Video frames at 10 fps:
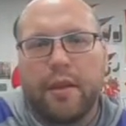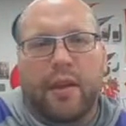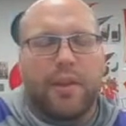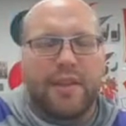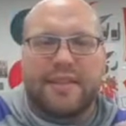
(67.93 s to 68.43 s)

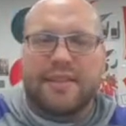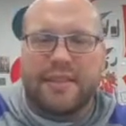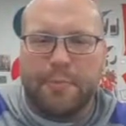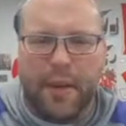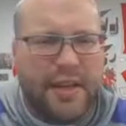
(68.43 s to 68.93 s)
And we can see the
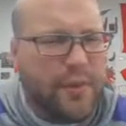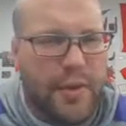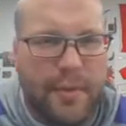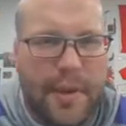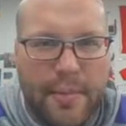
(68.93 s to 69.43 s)
spikes. We
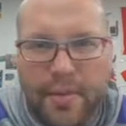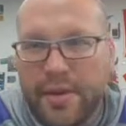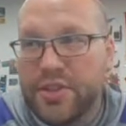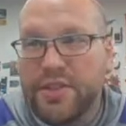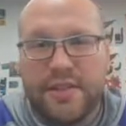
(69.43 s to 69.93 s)
can make
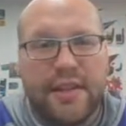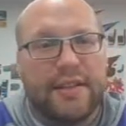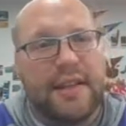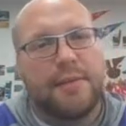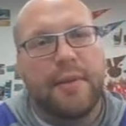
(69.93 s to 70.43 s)
predictions that
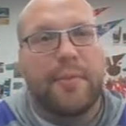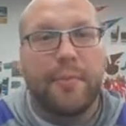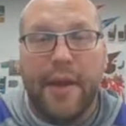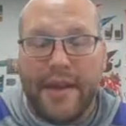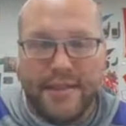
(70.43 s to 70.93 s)
that's maybe
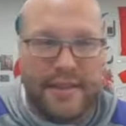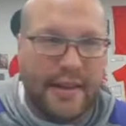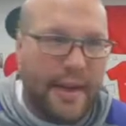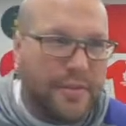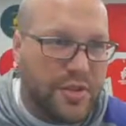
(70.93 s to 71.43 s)
passing
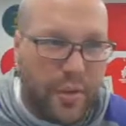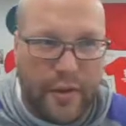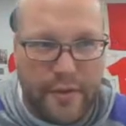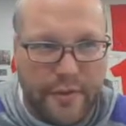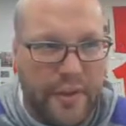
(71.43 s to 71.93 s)
times,
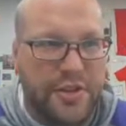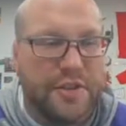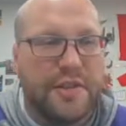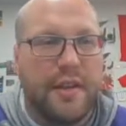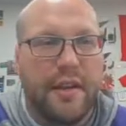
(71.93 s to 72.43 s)
toilet
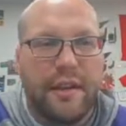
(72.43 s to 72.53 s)
flushes,